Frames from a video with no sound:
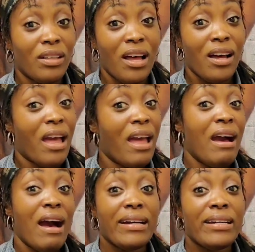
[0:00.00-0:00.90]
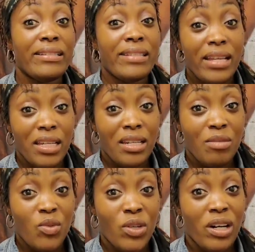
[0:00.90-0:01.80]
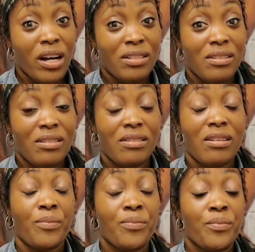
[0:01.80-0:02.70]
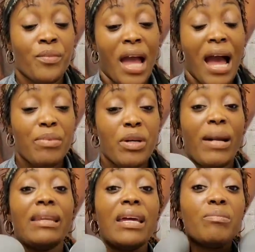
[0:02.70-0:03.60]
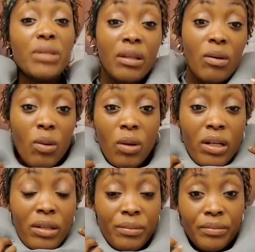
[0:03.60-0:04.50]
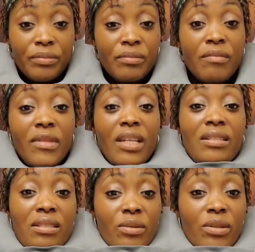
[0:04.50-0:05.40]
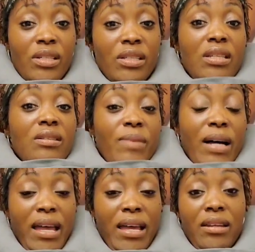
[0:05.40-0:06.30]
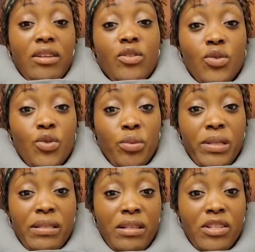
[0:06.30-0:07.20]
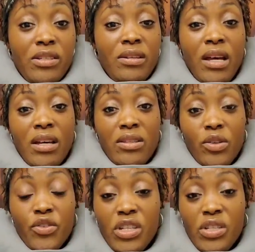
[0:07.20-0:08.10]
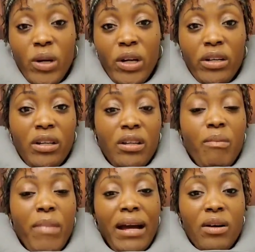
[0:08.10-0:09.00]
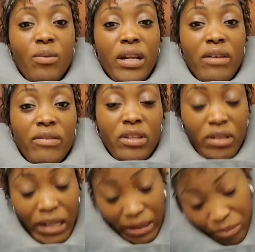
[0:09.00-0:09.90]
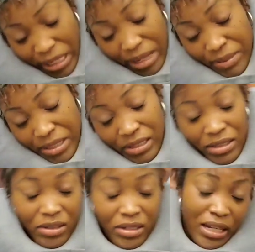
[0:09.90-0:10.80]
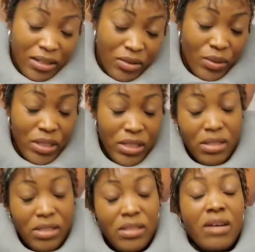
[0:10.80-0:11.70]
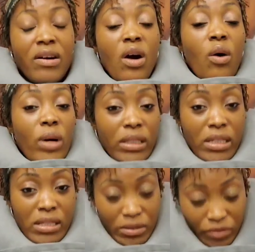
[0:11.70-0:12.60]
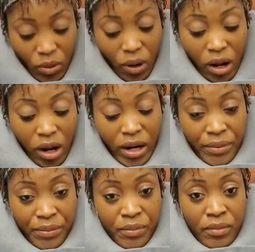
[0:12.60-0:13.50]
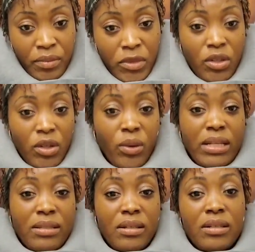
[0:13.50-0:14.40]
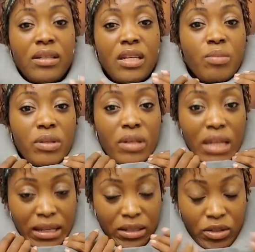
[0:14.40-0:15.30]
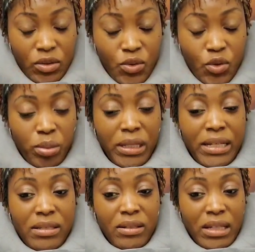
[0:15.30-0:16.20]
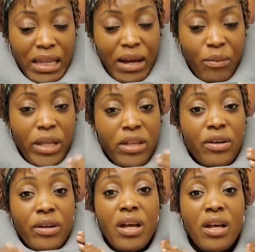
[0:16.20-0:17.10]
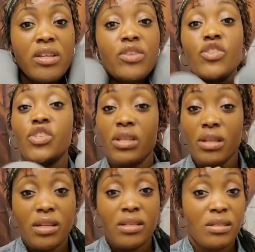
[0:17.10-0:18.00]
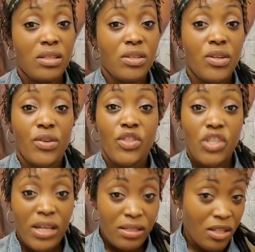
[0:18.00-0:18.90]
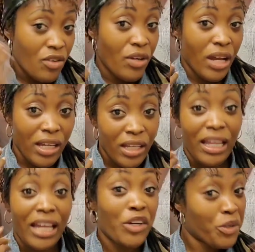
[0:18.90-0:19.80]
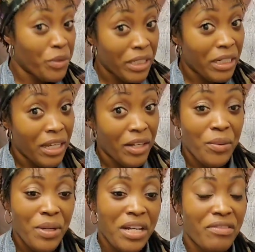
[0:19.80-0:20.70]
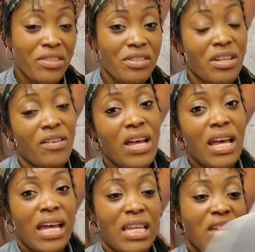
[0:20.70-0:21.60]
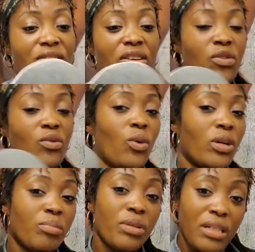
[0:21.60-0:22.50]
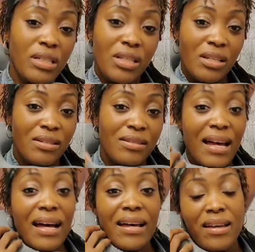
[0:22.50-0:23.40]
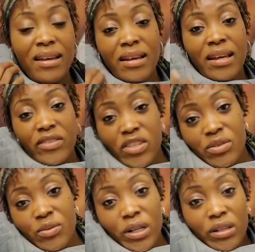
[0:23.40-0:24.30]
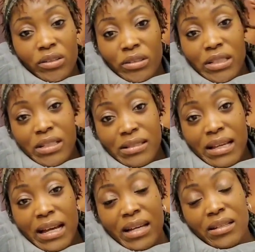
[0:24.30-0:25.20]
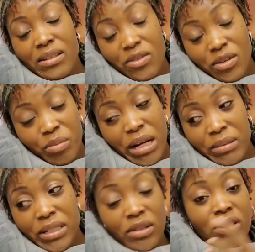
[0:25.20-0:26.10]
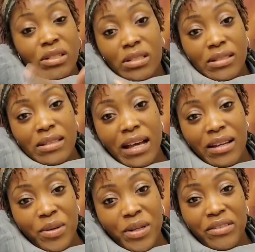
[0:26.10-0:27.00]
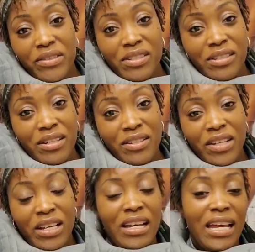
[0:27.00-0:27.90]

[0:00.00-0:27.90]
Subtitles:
o'clock, I couldn't take it anymore, honestly. So I put my neck pillow on, and so this keeps my head in a neutral position. So if she's working in the back or whatever, you're not bobbing and you're not doing this and stuff. Or at least if you are, it's going to keep your neck in a neutral place, so that way your chin isn't to your chest and you're not getting like a crook neck or whatever and stuff. And even if you want to put it to the side, if she's working on this side, then you could probably go to this side or whatever and stuff.